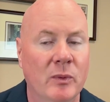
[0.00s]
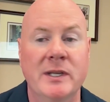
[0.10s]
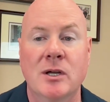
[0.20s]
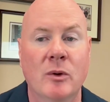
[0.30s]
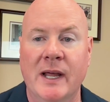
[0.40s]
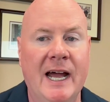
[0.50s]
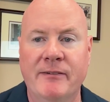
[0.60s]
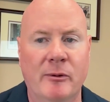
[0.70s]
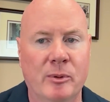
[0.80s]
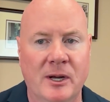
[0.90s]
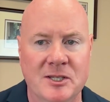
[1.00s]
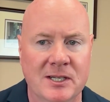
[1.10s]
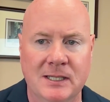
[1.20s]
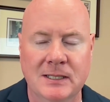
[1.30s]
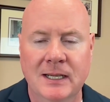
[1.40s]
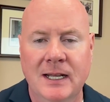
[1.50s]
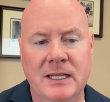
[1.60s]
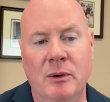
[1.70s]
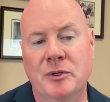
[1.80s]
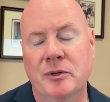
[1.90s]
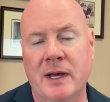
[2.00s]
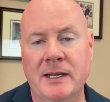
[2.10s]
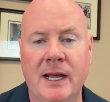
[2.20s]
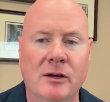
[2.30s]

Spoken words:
We don't have a president that will do that now.